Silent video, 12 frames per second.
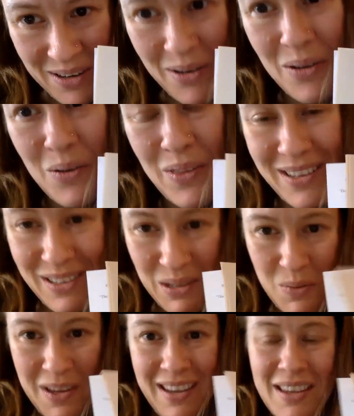Oh, that's
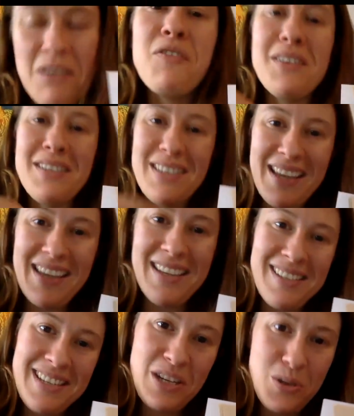sweet. He feels like
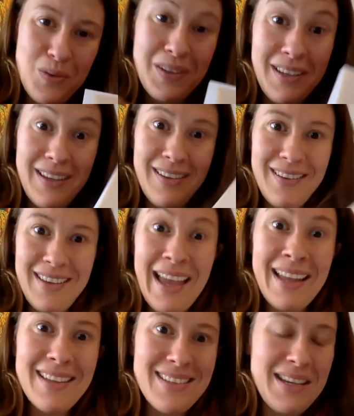his teacher really
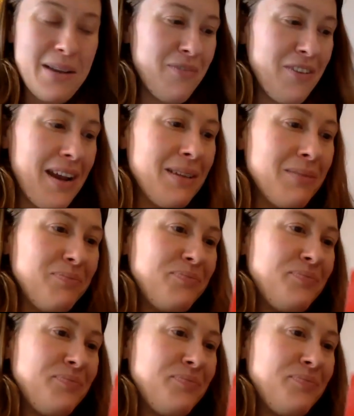gets him, right?